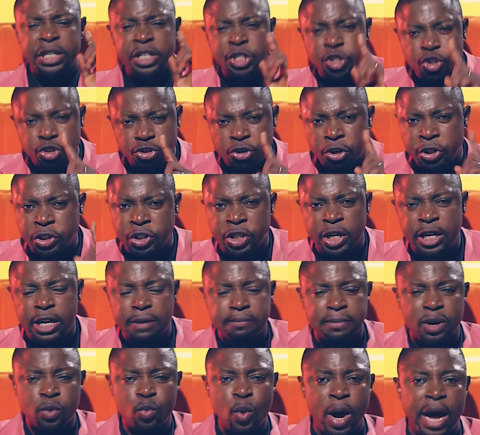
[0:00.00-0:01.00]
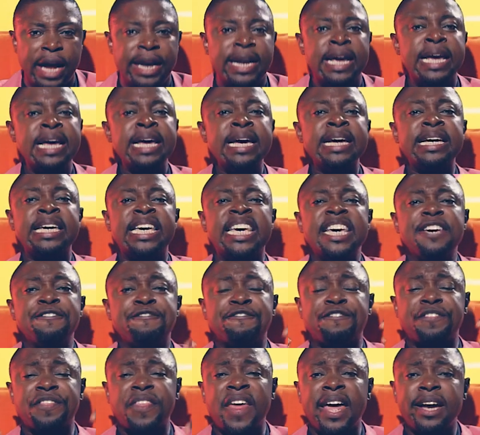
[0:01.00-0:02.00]
Instruction number one give
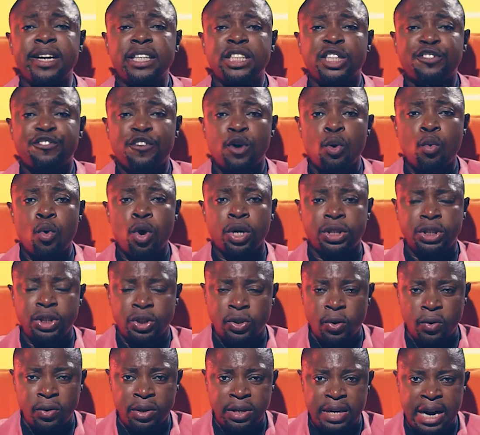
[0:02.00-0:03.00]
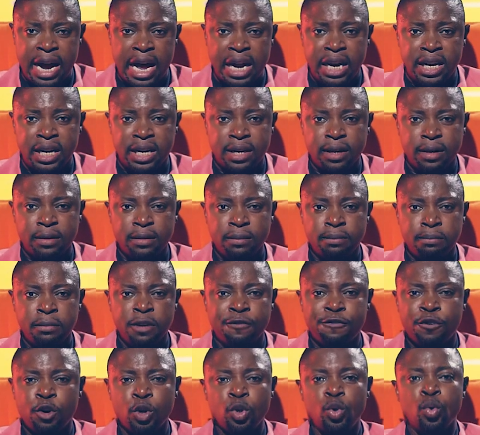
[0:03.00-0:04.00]
thanks for what is on ground
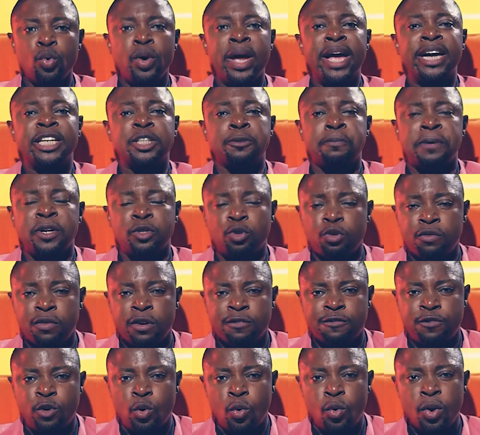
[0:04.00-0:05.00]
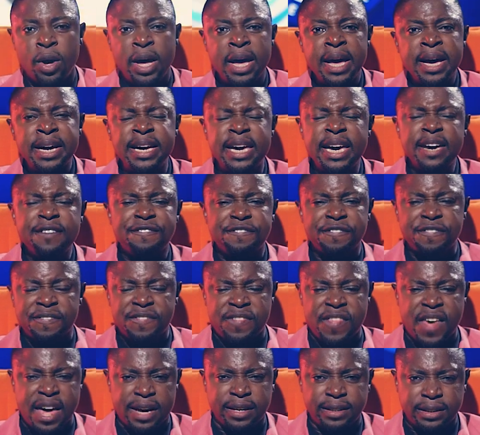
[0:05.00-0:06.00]
before you expect overflow. Give
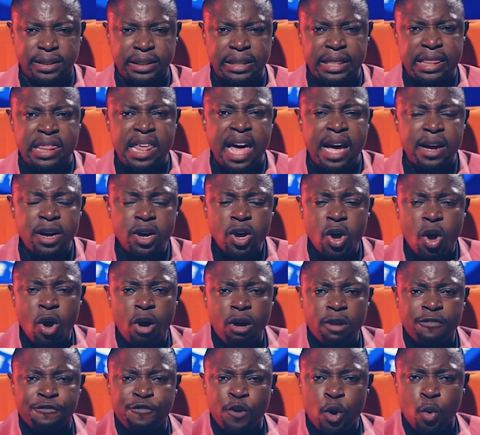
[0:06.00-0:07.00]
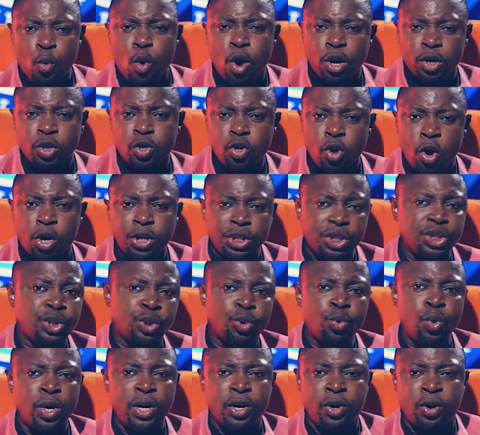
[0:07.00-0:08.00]
thanks. Thank God for what God is
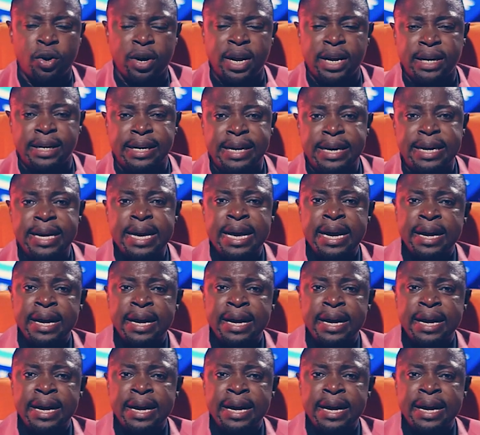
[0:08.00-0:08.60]
doing currently.